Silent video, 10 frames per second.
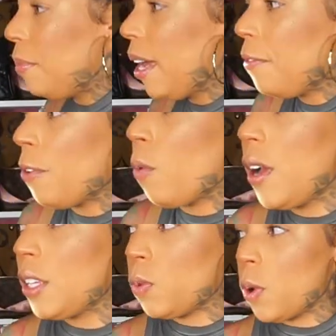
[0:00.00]
But for
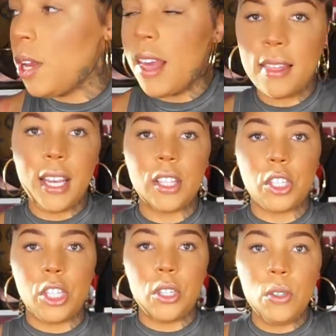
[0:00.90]
what it's worth, I think
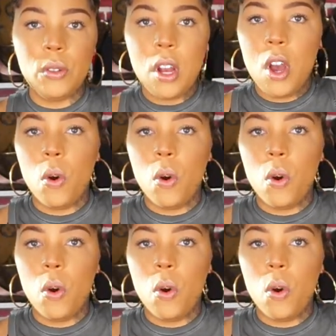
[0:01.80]
it's cute.